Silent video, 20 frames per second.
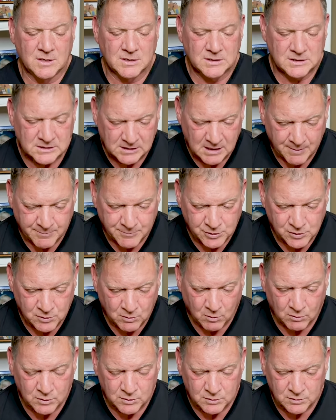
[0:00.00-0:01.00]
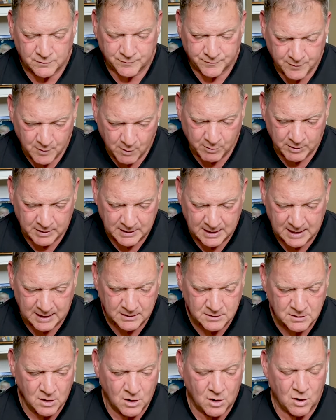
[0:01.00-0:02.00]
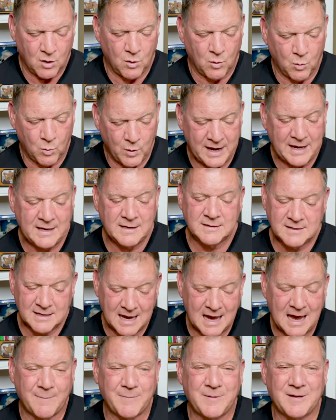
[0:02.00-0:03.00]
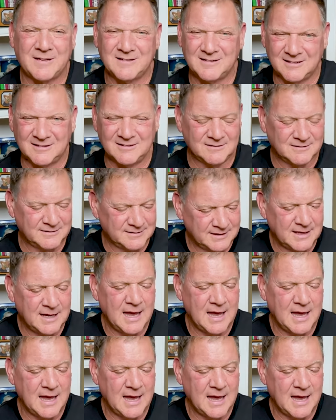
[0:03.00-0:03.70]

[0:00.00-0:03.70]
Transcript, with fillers: Slump shoulders, forward head, wing scapula, oh,